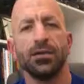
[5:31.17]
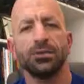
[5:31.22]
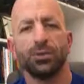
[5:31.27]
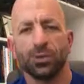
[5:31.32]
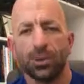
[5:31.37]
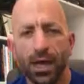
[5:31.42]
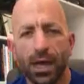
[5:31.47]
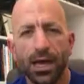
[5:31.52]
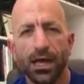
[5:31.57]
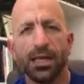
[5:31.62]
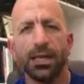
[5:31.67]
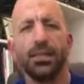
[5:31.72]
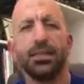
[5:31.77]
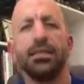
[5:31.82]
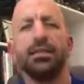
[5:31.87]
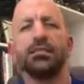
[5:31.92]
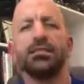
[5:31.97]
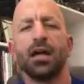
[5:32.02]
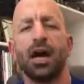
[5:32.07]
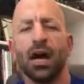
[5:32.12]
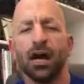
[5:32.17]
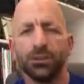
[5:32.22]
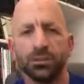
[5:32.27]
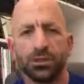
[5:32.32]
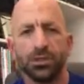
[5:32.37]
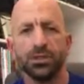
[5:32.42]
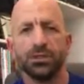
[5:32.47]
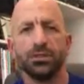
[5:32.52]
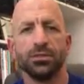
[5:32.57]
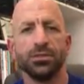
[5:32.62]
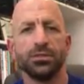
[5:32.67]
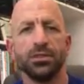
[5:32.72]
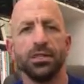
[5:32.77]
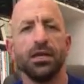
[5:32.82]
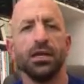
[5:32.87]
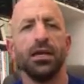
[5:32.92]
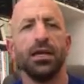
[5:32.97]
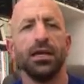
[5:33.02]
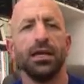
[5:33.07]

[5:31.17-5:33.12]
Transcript: try these options